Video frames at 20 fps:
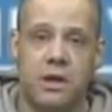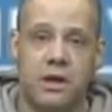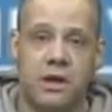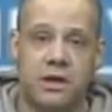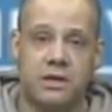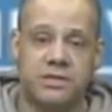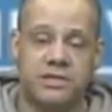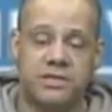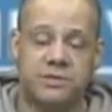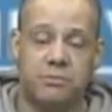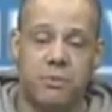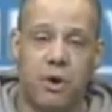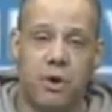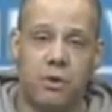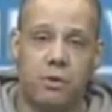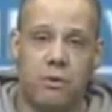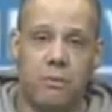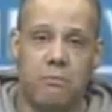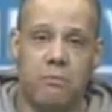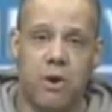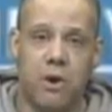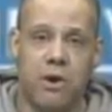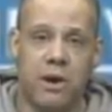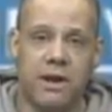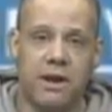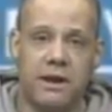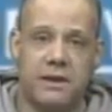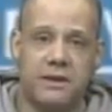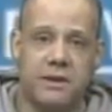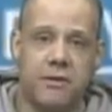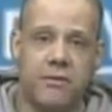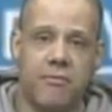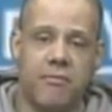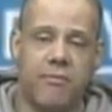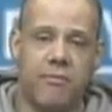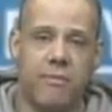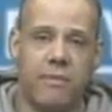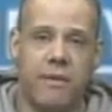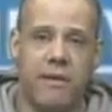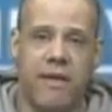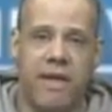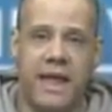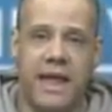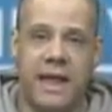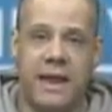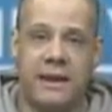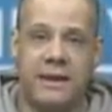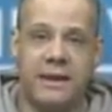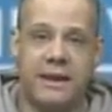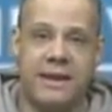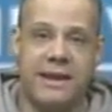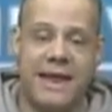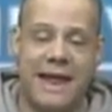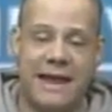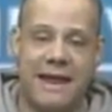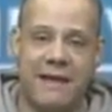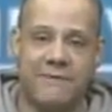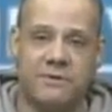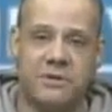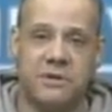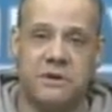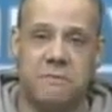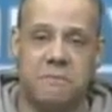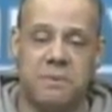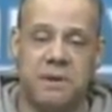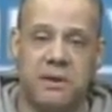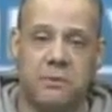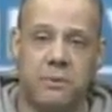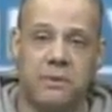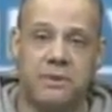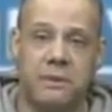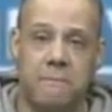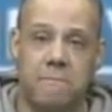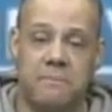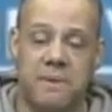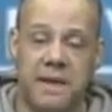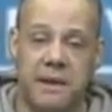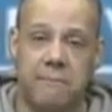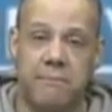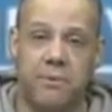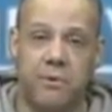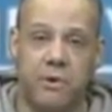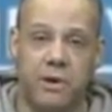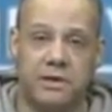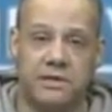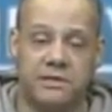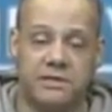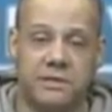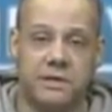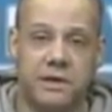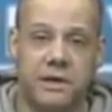a smaller market and not have to compete with the big boys.